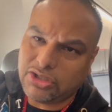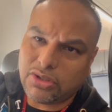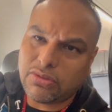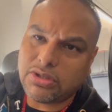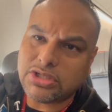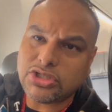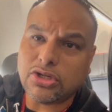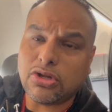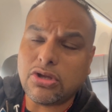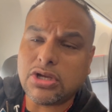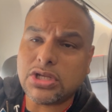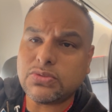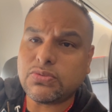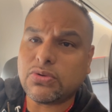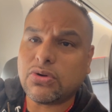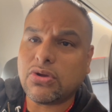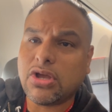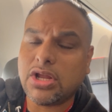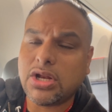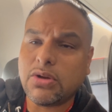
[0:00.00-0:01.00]
was fun, we
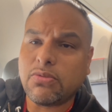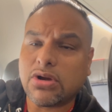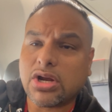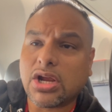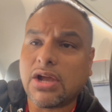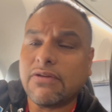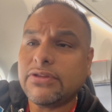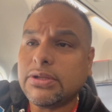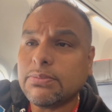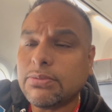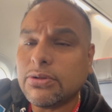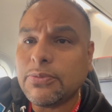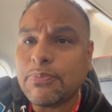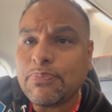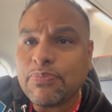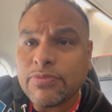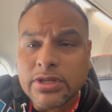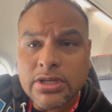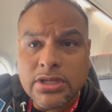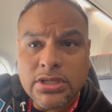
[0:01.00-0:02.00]
were on, and we're comfortable.
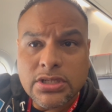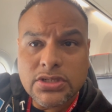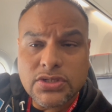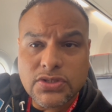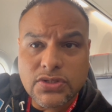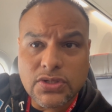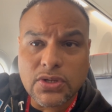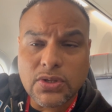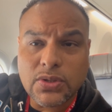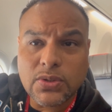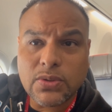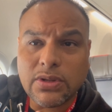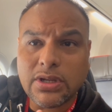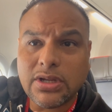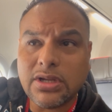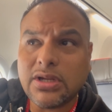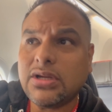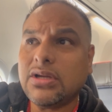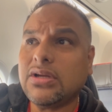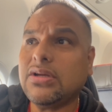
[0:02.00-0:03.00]
So,
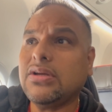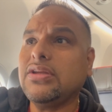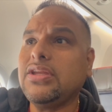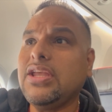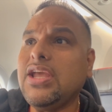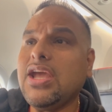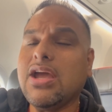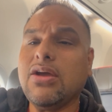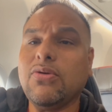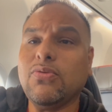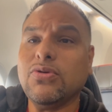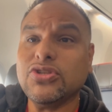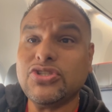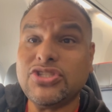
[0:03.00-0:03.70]
uh, yeah, we'll